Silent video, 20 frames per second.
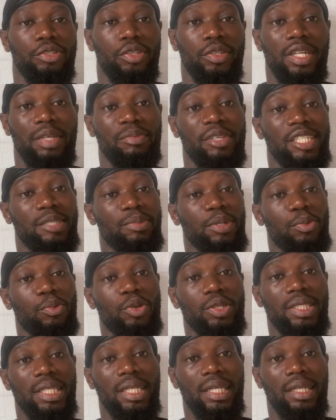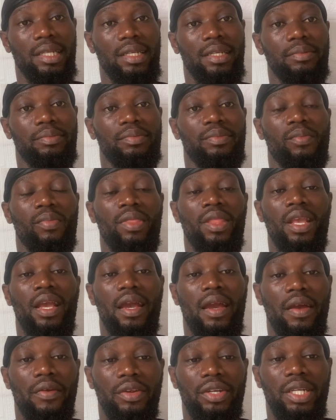So let me explain what LM
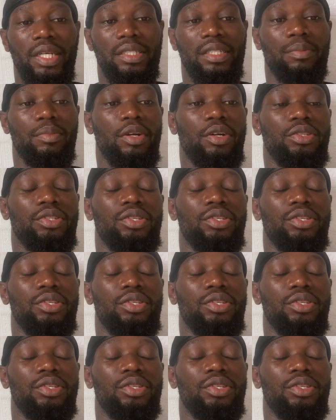Arena is about.